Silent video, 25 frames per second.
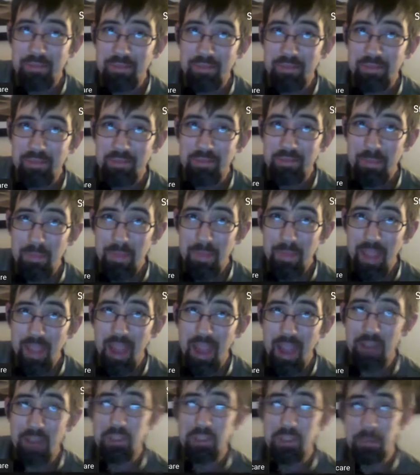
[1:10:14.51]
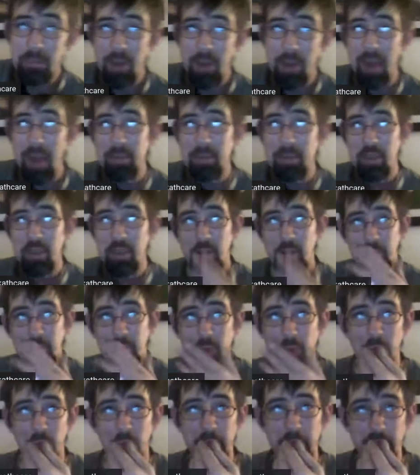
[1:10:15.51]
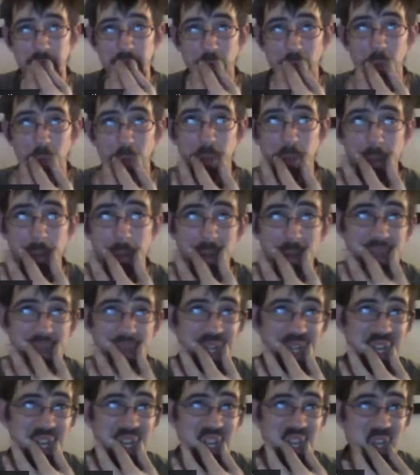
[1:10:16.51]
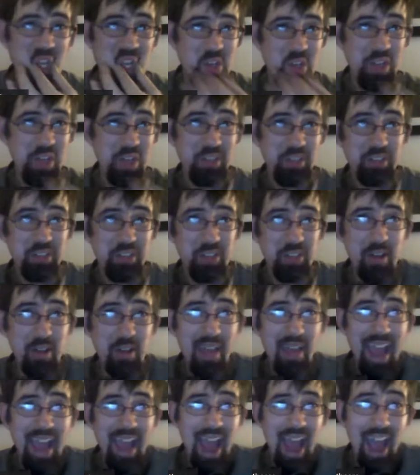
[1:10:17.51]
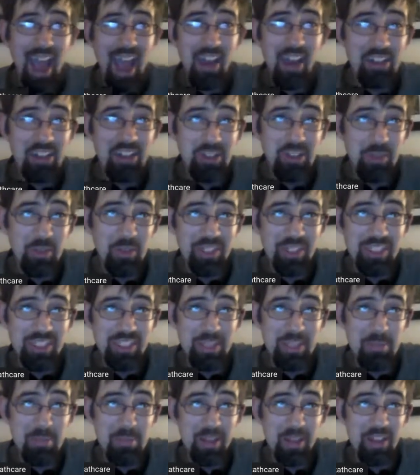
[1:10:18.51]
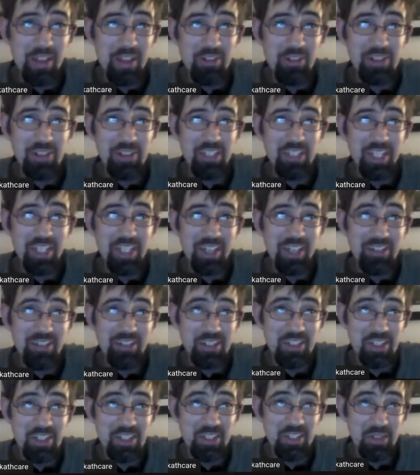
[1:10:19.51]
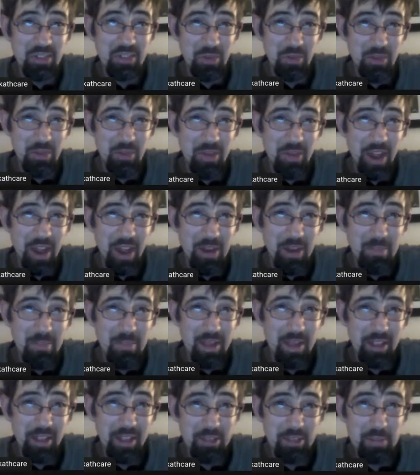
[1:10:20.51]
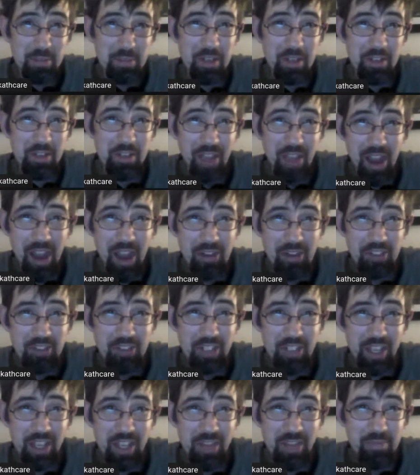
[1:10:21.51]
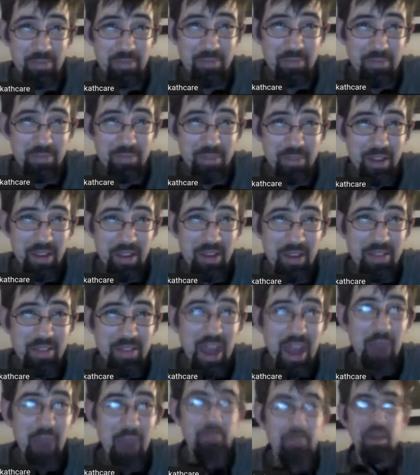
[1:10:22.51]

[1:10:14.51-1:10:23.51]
House will probably go full Republican in 2 years. I also want to see Pelosi get screwed out of being Speaker of the House again. Now,